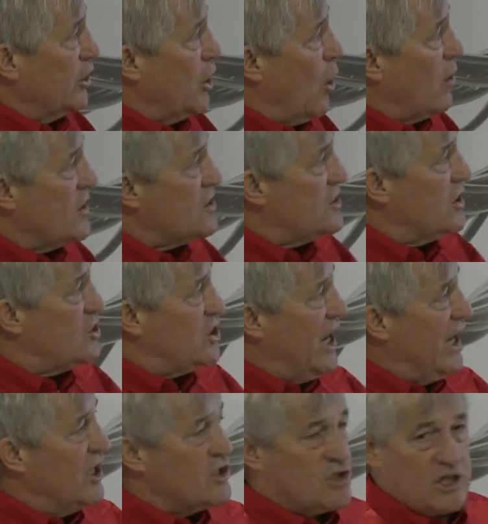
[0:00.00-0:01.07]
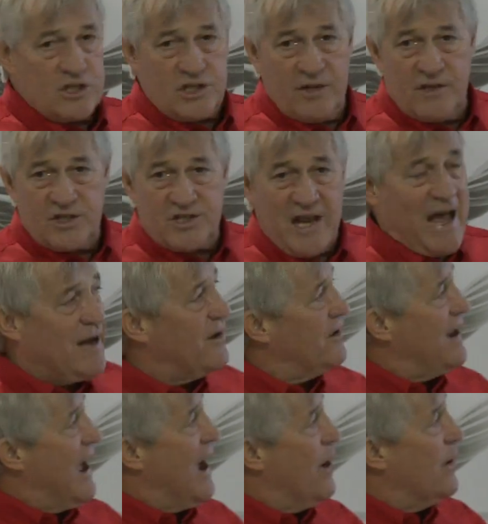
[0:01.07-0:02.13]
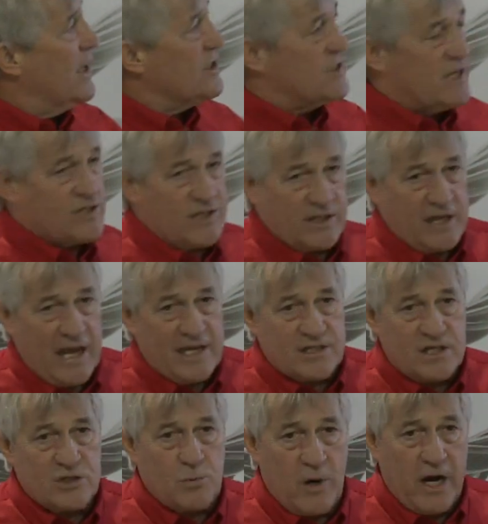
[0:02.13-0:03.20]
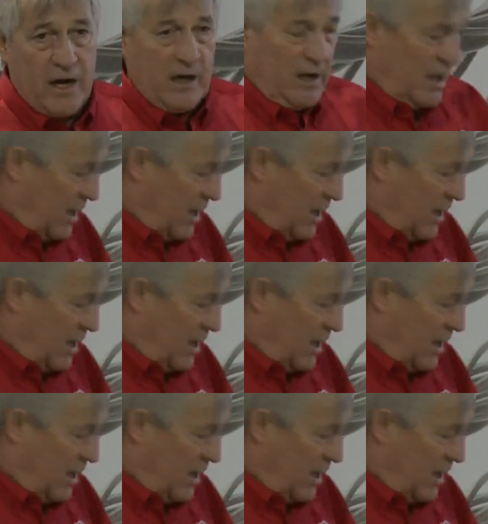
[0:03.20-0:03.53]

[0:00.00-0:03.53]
notice the change that's in the standard now, and it says in cases where